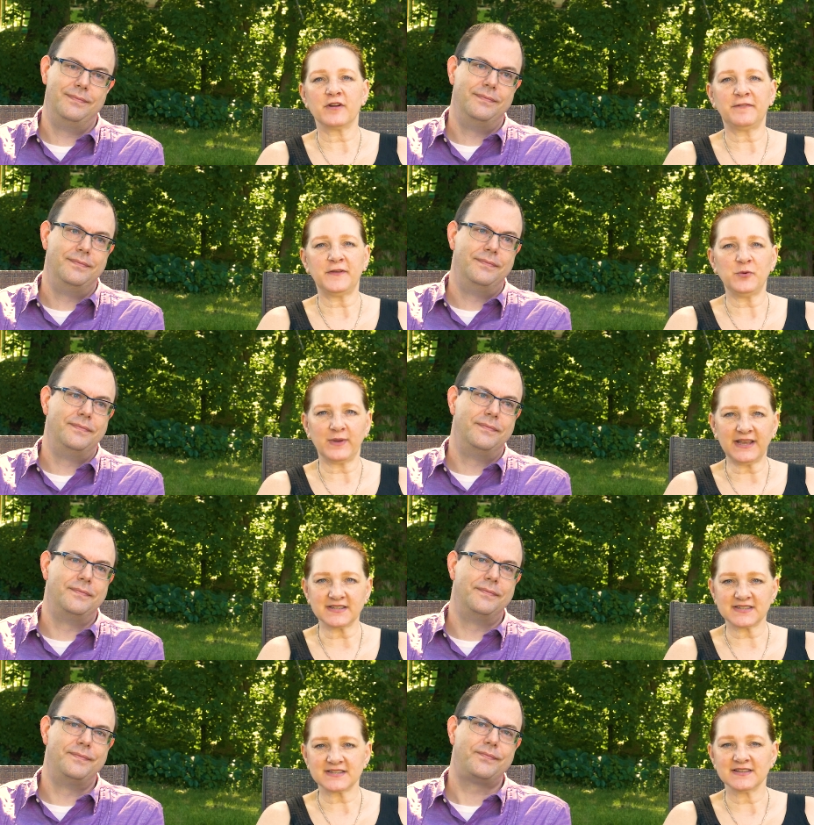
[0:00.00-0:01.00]
Speaker 1: a few
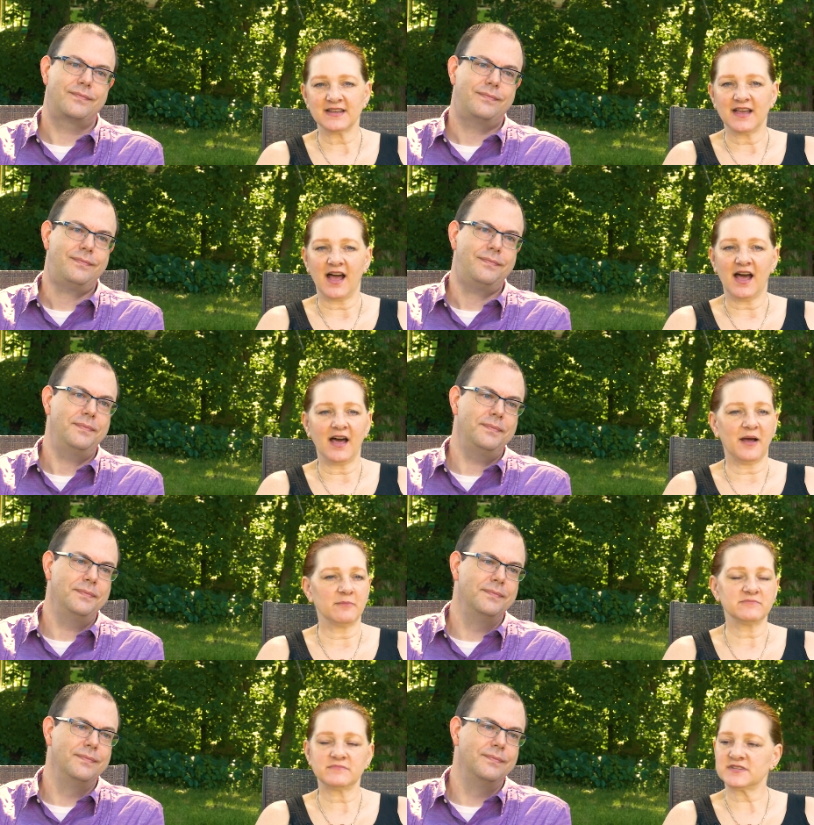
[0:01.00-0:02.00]
weeks,
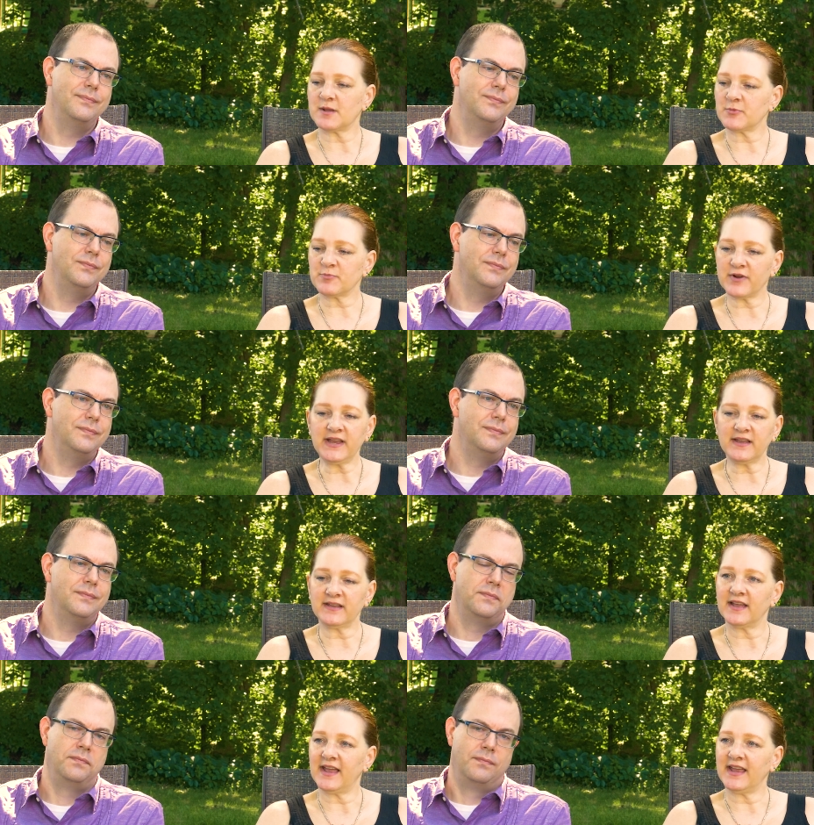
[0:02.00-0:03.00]
um, summer
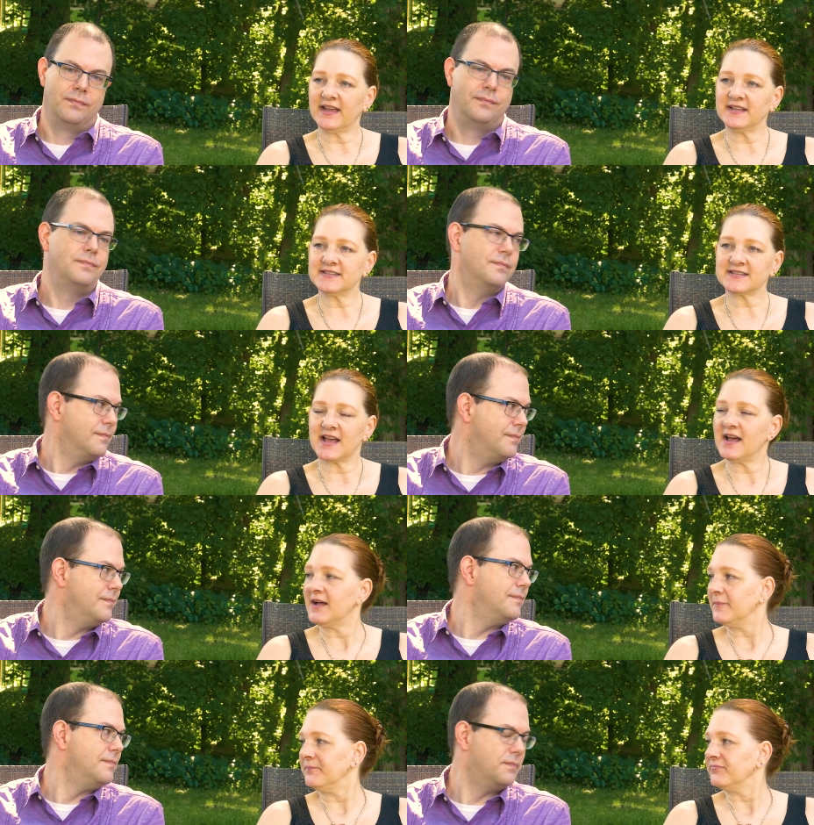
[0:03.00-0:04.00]
break, and
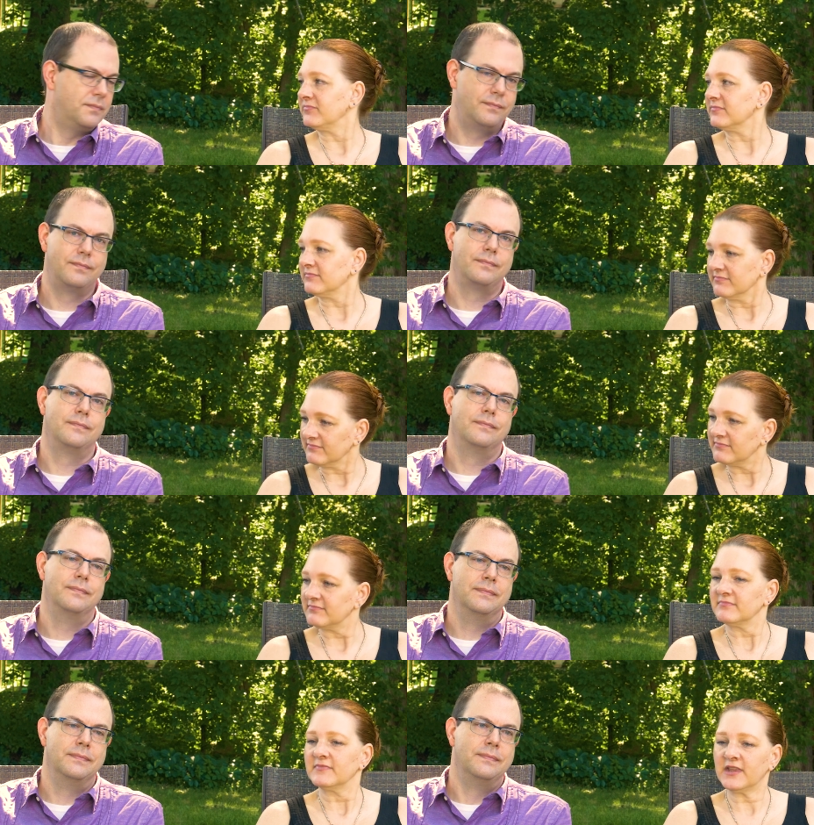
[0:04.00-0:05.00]
um,
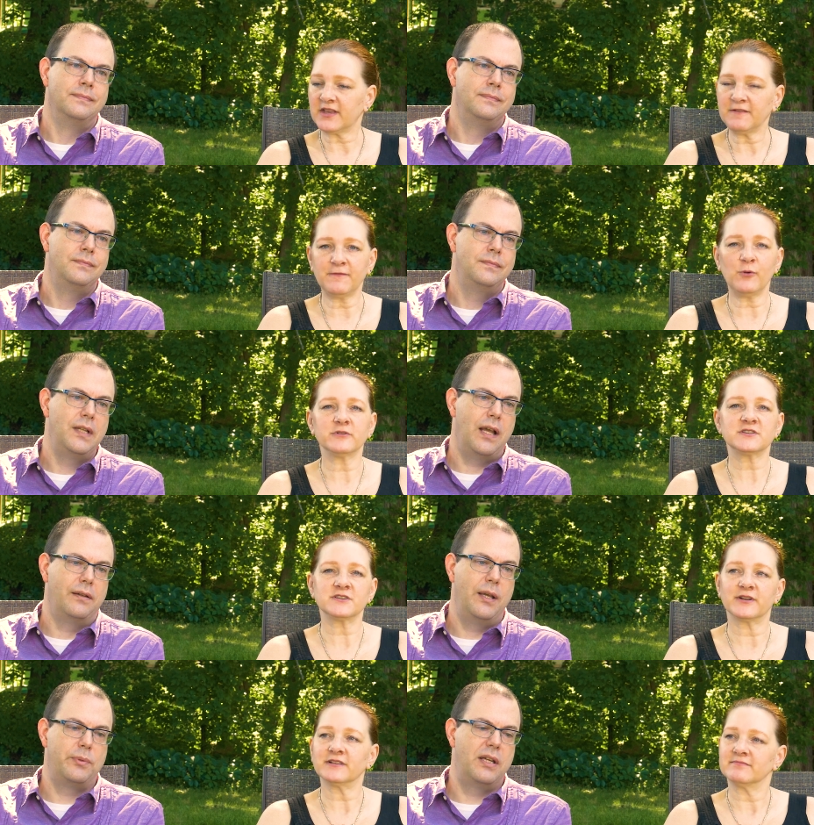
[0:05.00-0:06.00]
looking forward yeah,
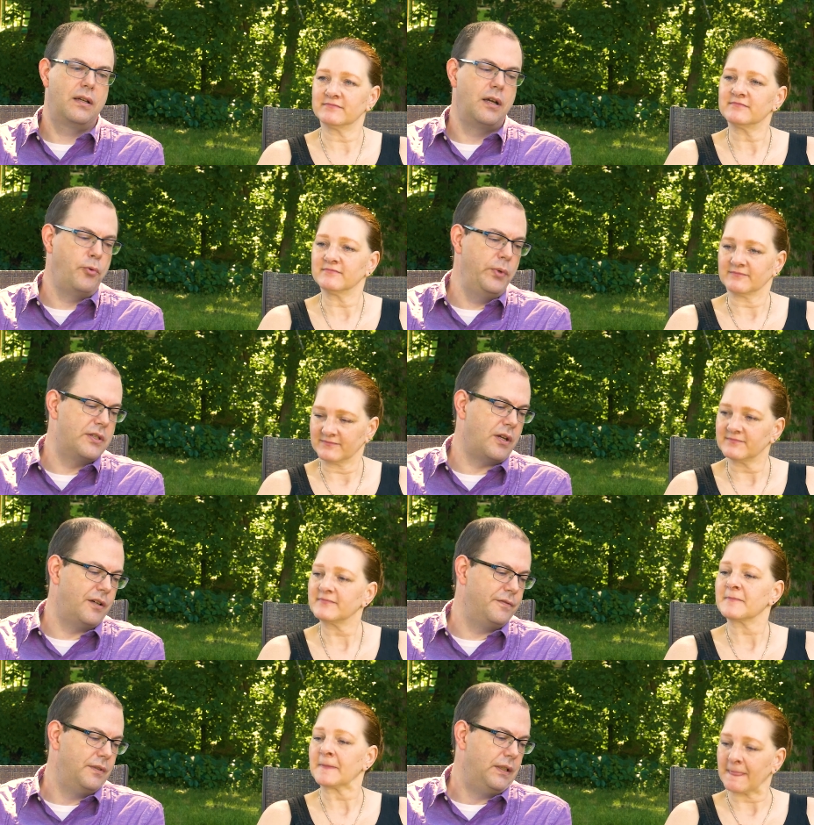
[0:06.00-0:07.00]
to yeah, it. Yeah, we'll
Speaker 2: take a couple weeks
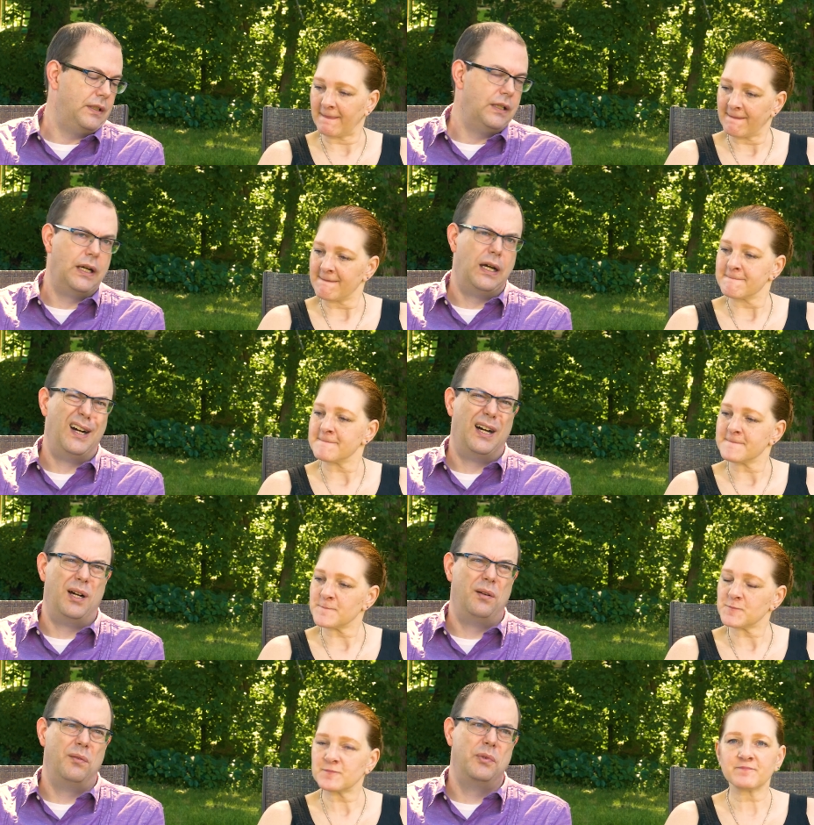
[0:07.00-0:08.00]
off,
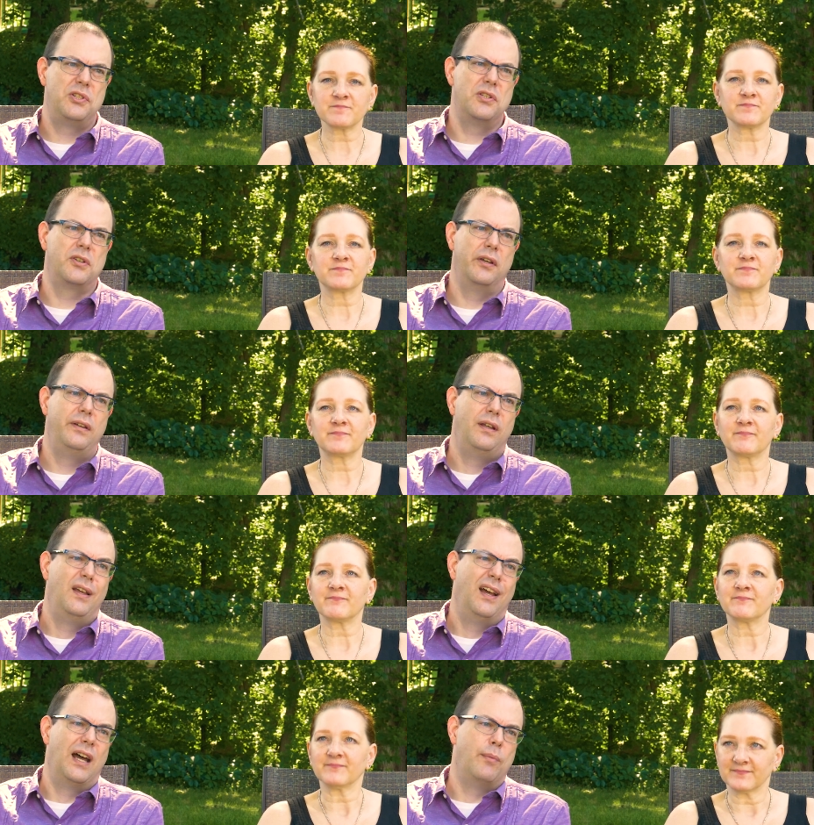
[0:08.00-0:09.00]
uh, which is good.
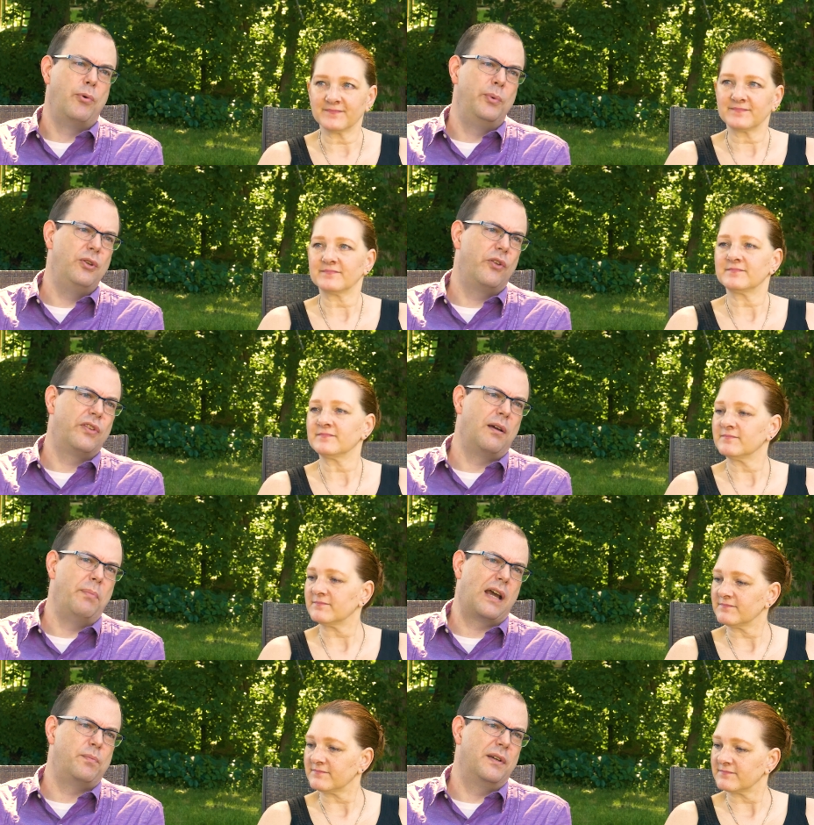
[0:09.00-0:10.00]
Uh, but we do have to come
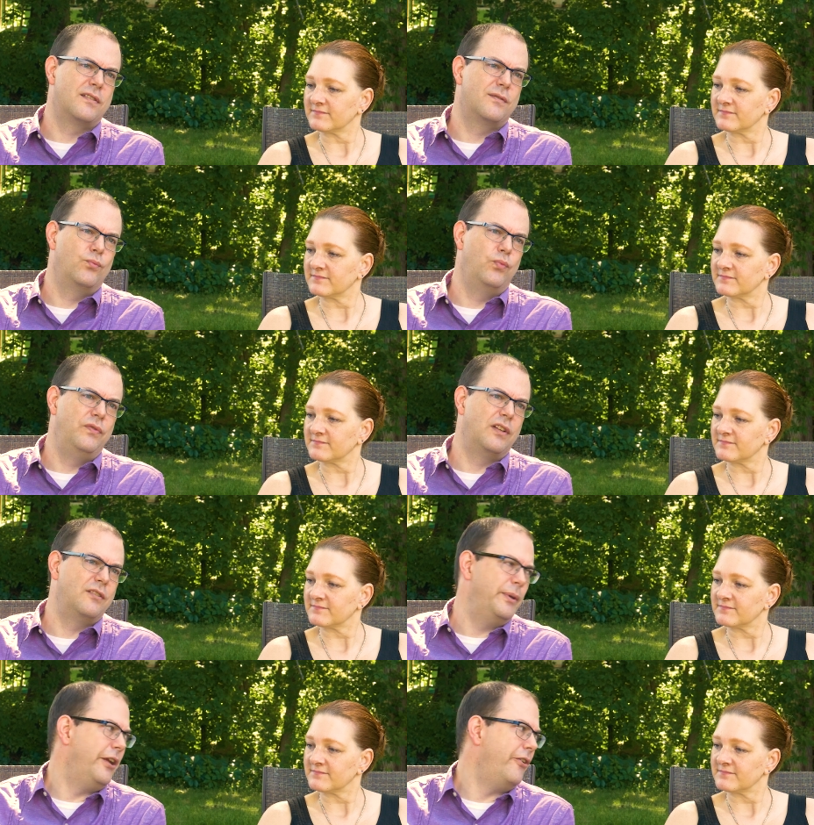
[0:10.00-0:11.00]
back because we've done
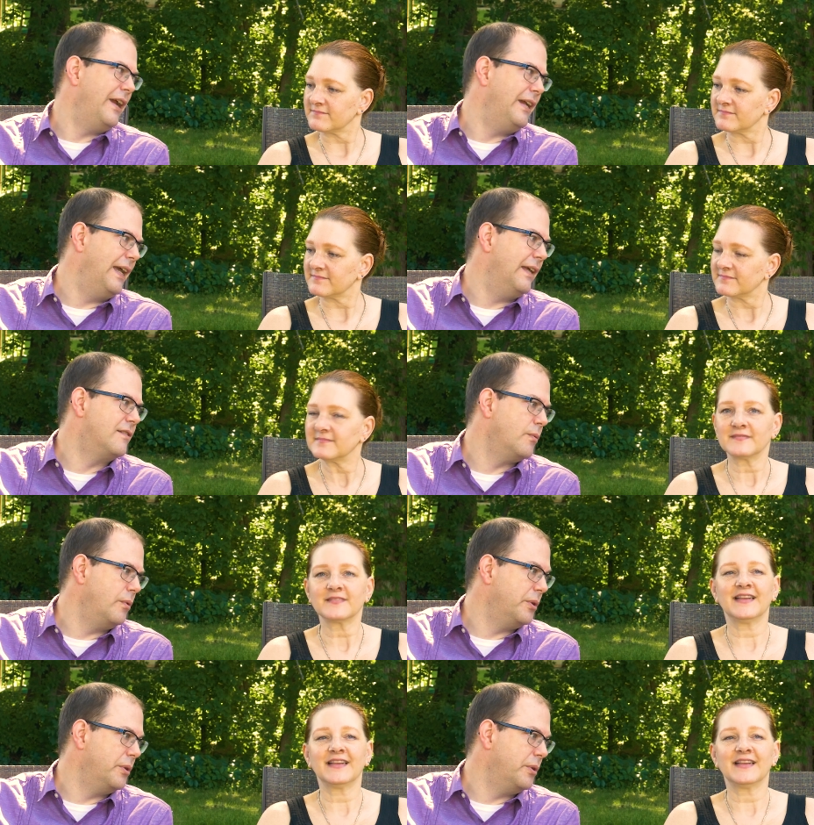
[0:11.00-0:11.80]
398, so we